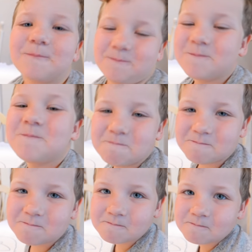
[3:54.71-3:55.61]

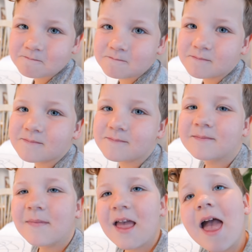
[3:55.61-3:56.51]
Actually, they're two days
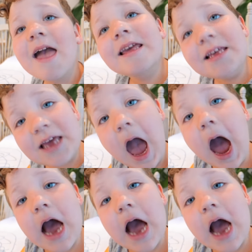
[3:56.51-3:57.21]
apart. Yeah.